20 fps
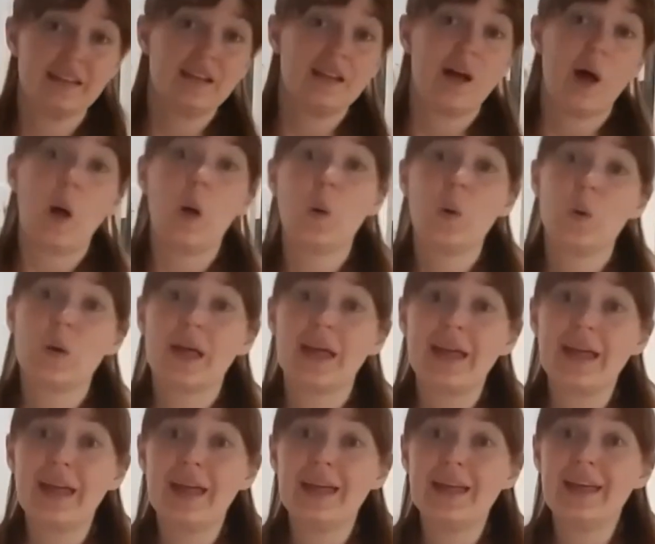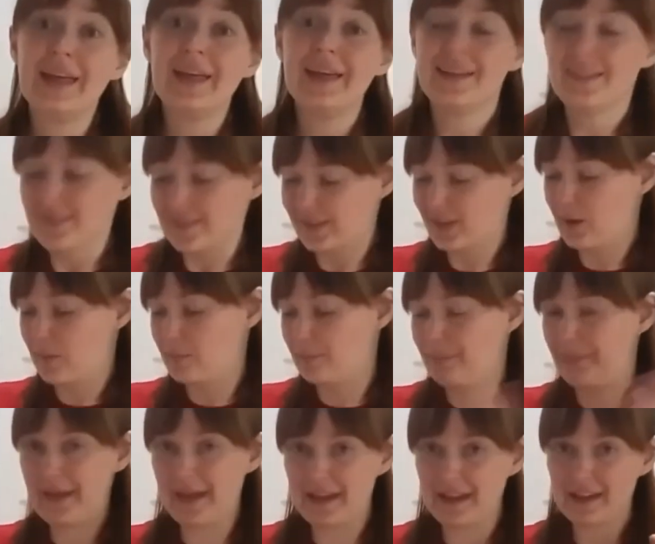Okay, the
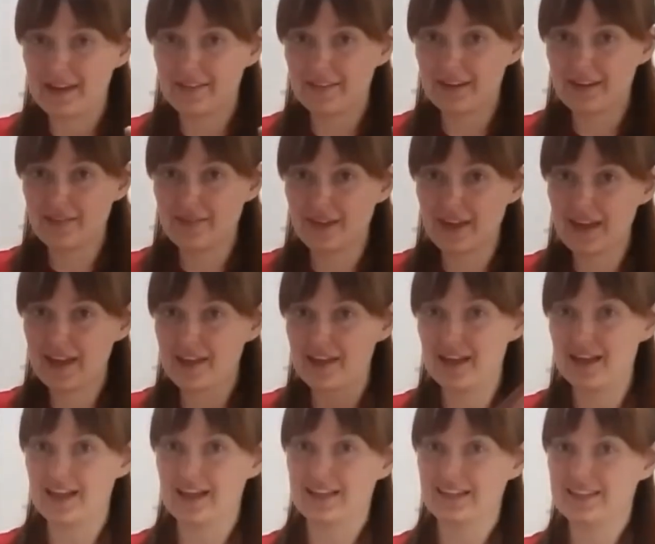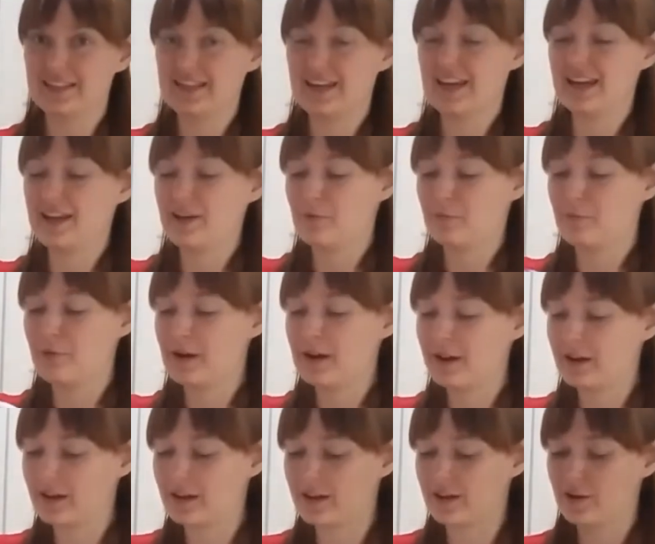big reveal. Did it
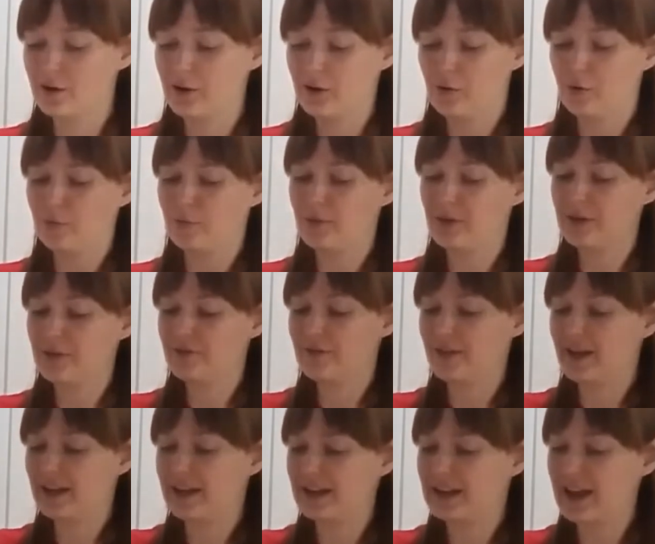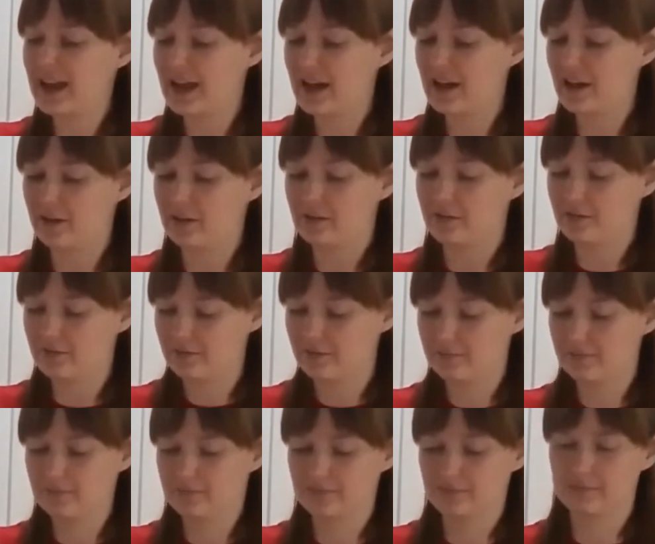work? We'll find out.
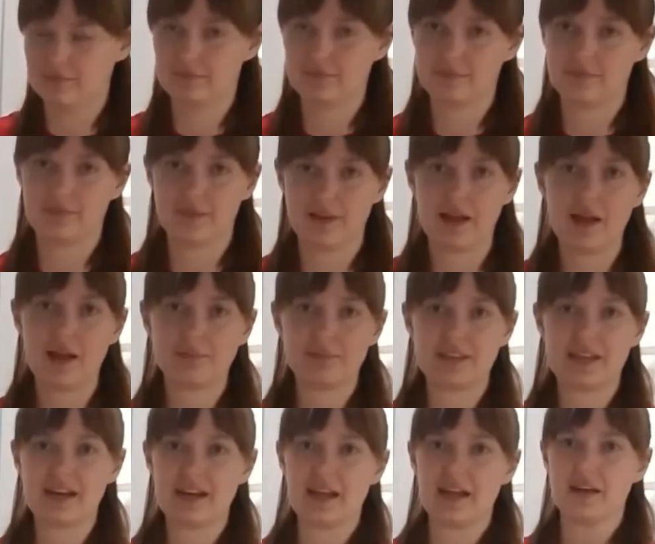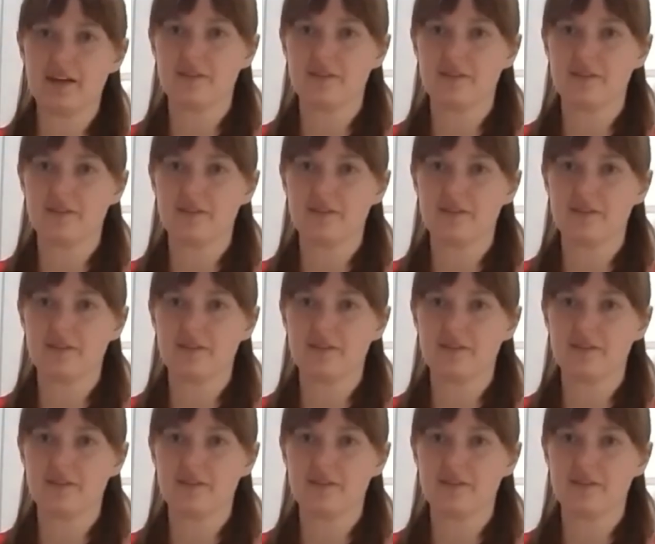Upside down.